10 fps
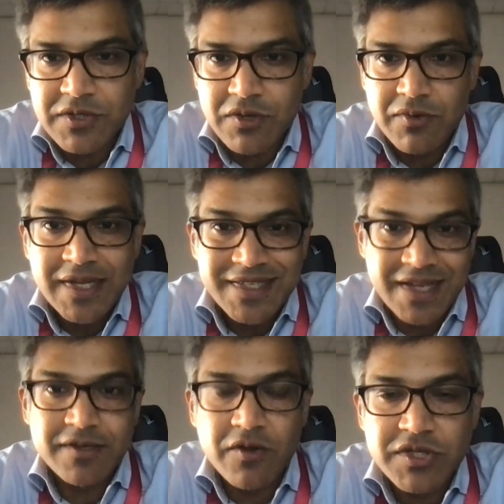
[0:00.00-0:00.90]
So
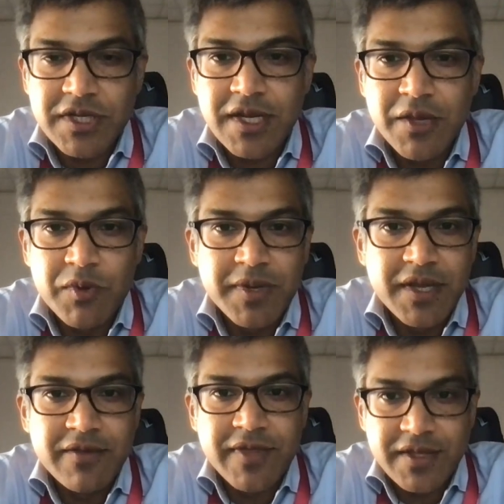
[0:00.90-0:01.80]
technologically, we
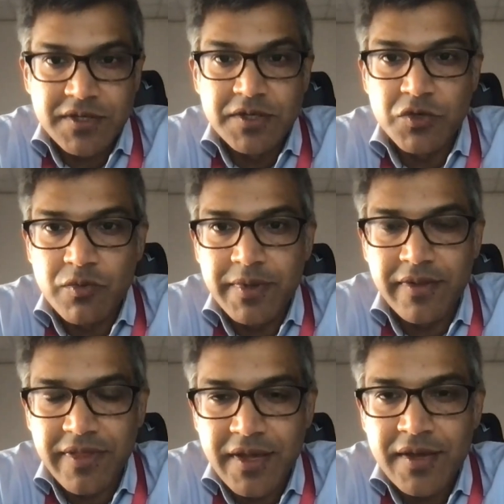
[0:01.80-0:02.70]
believe that's a
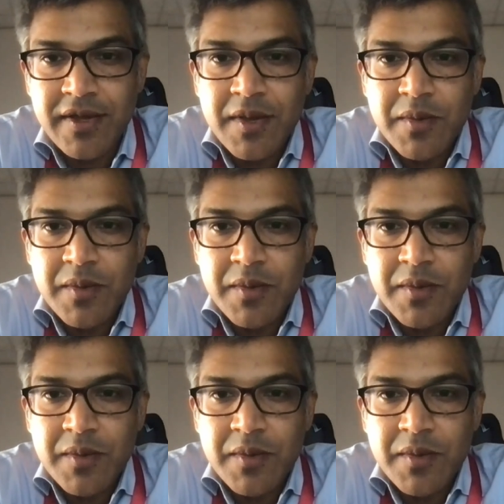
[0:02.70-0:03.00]
doable thing,